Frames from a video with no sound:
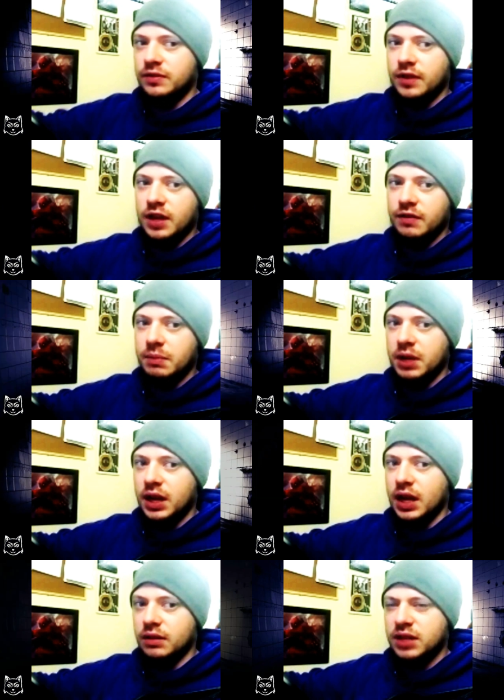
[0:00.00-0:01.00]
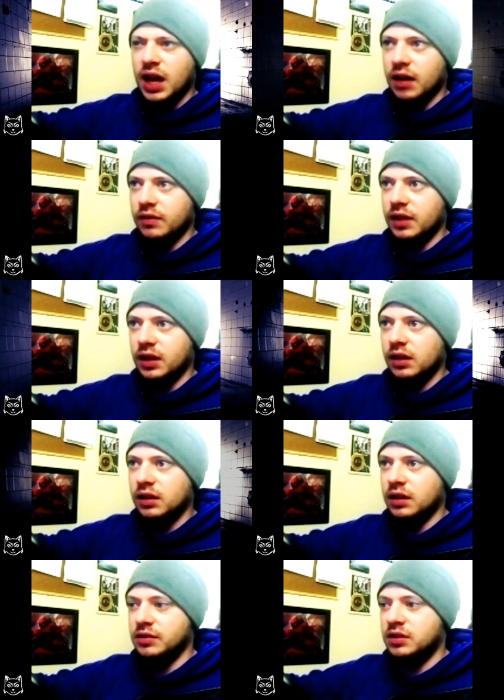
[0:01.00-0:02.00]
them first, fuck everybody else kind of
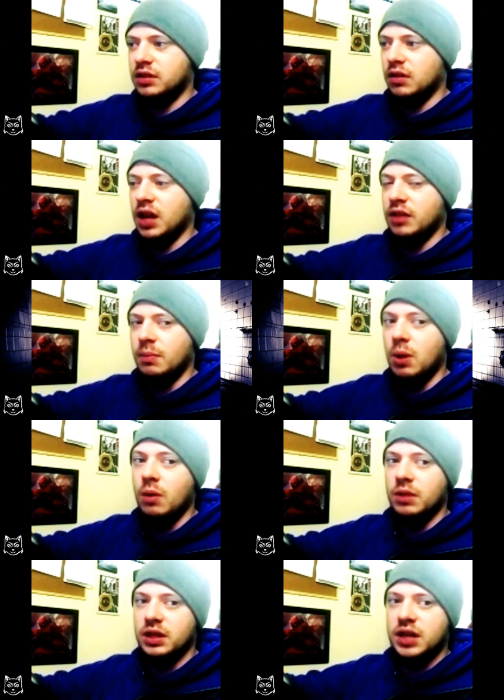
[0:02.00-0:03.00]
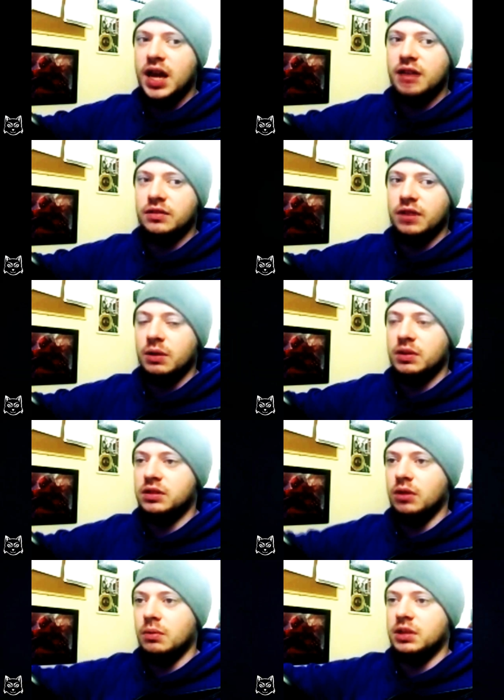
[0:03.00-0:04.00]
thing. I'm stuck at the bottom of this
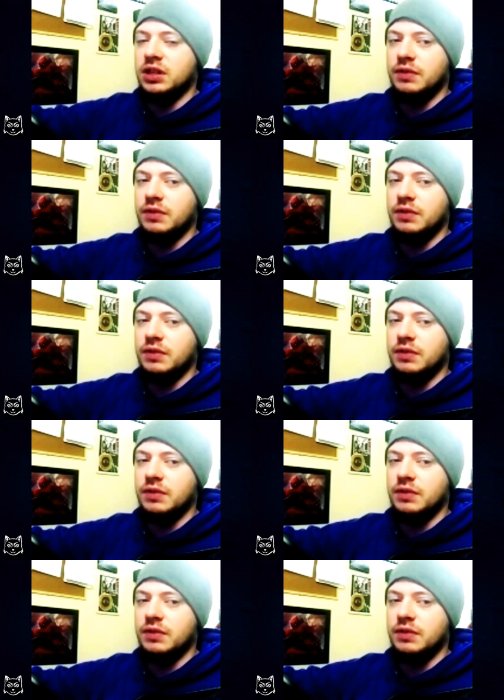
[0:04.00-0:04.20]
category, which